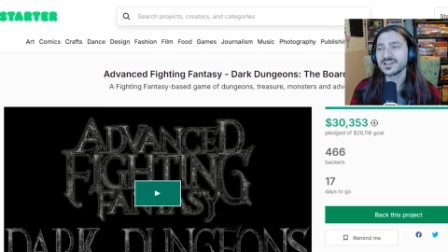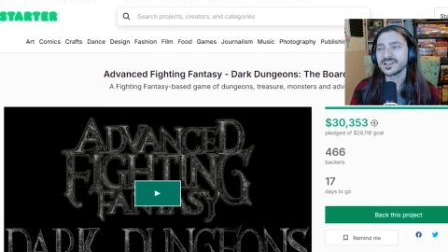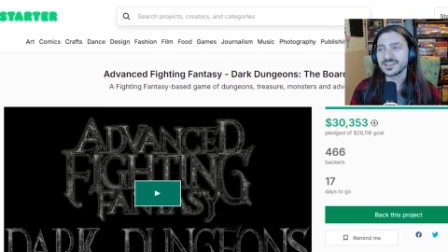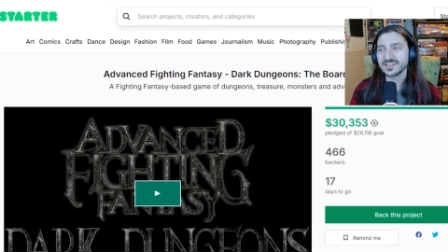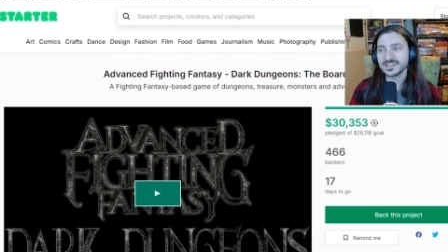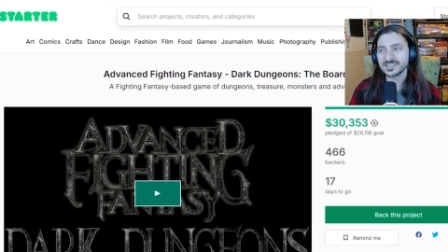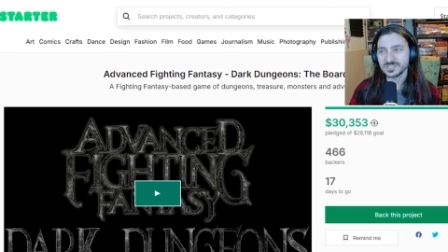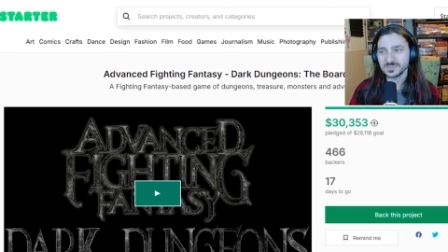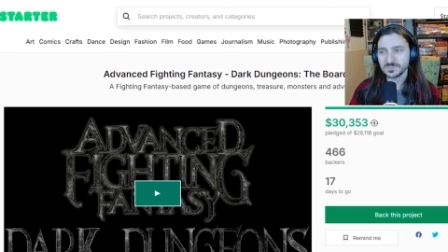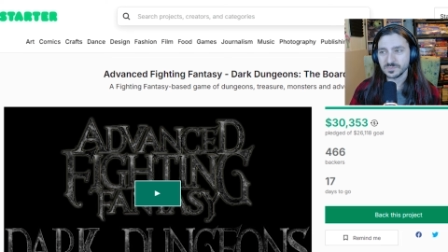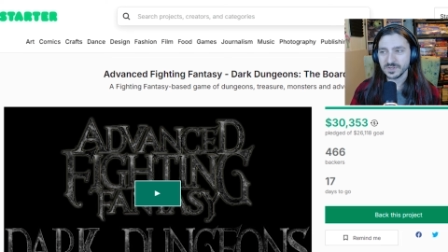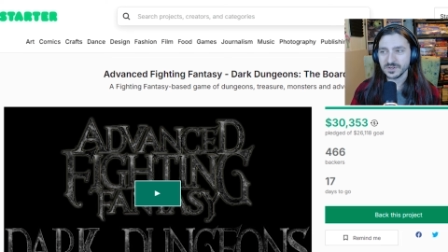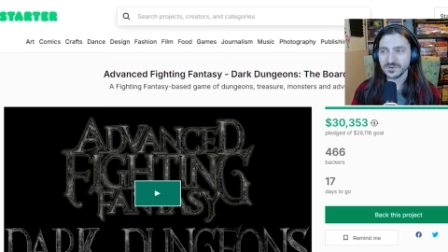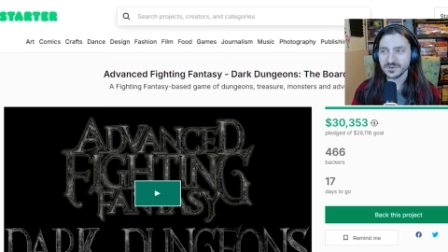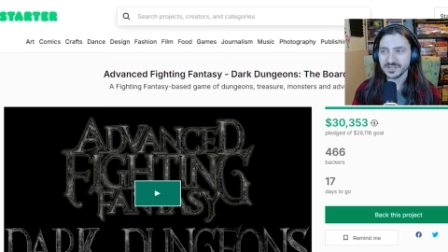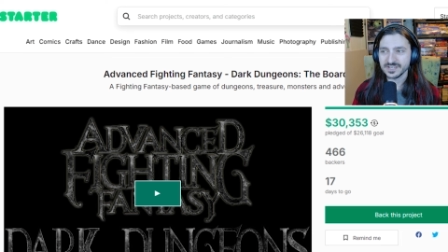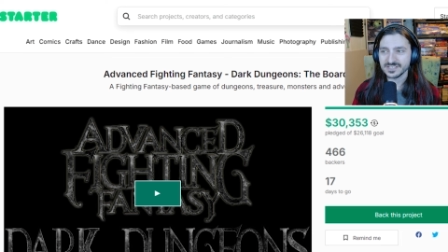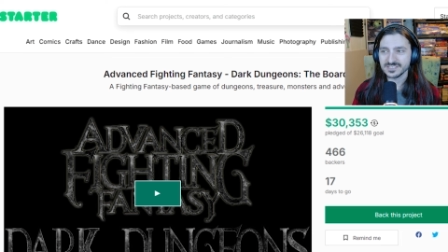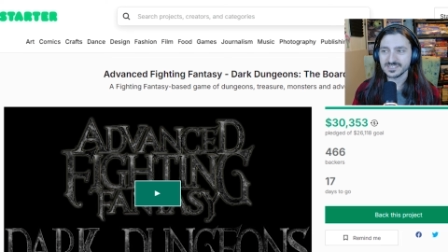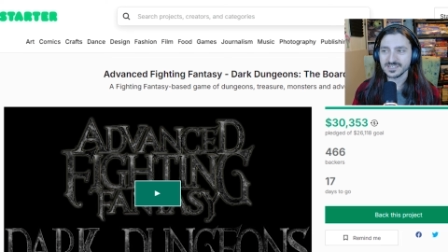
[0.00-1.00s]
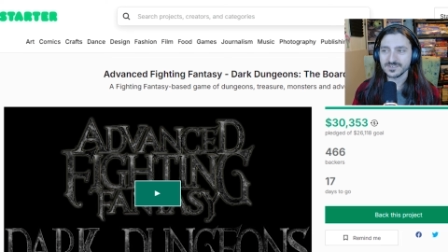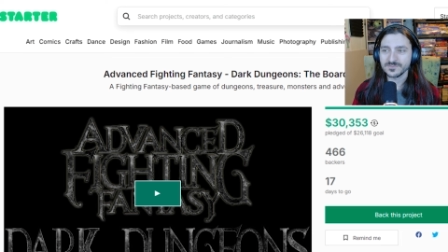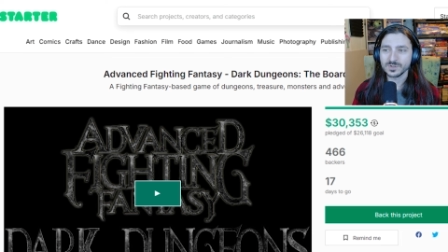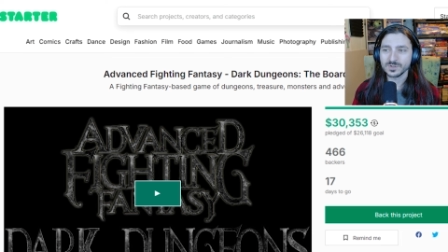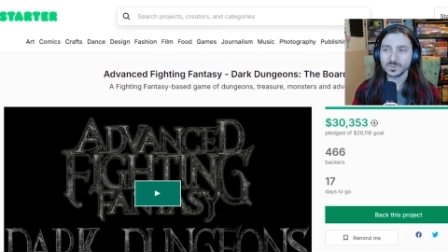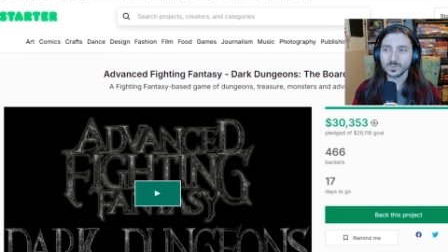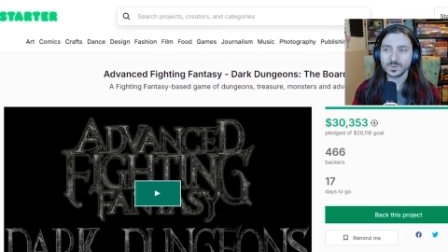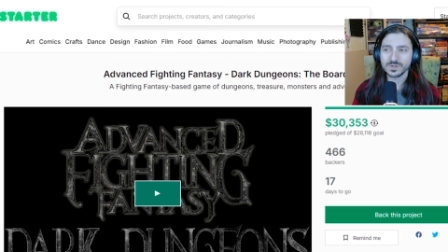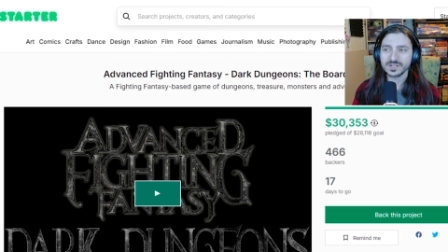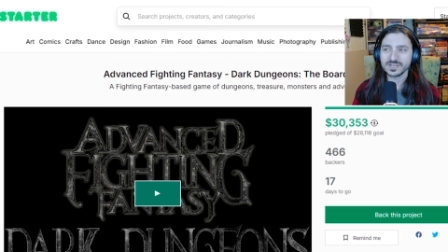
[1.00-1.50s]
experience if you're
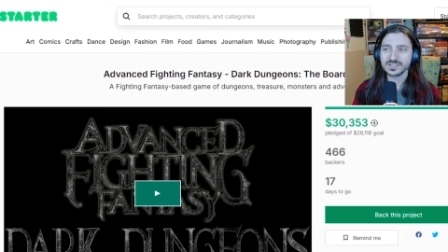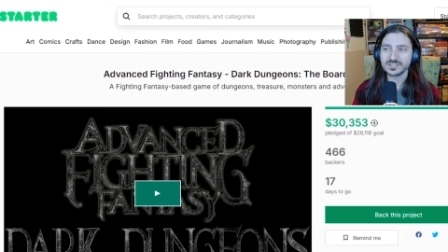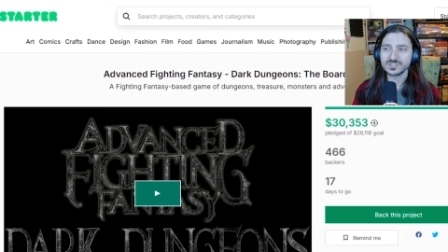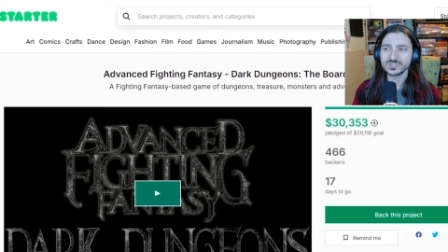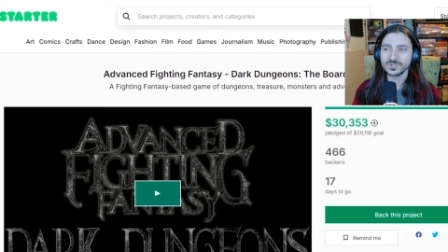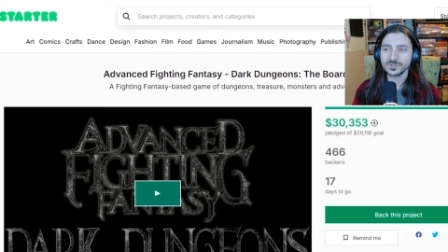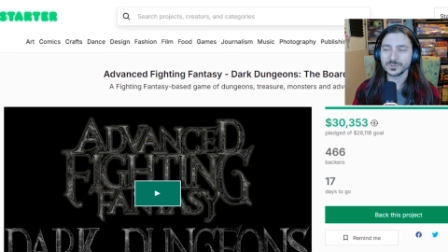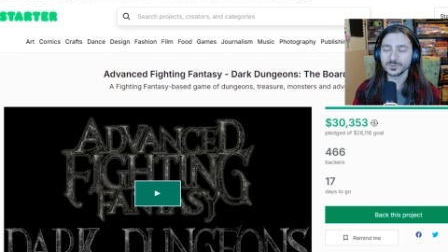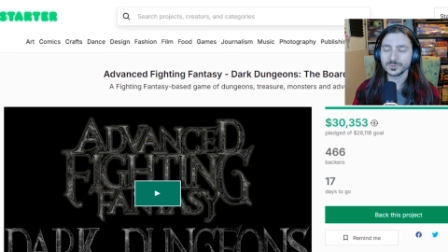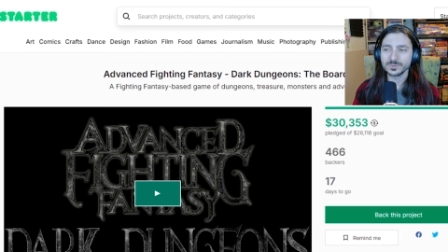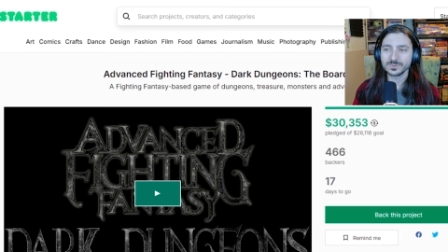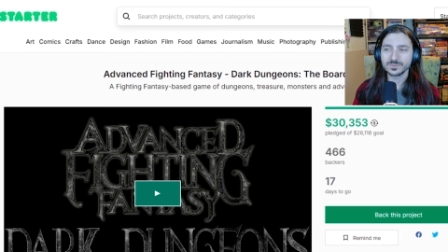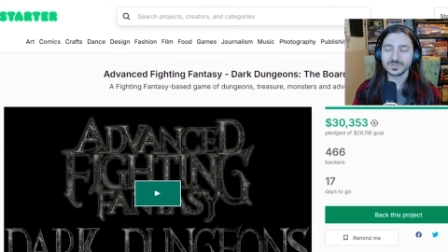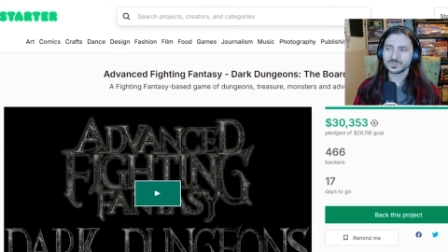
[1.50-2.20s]
wanting to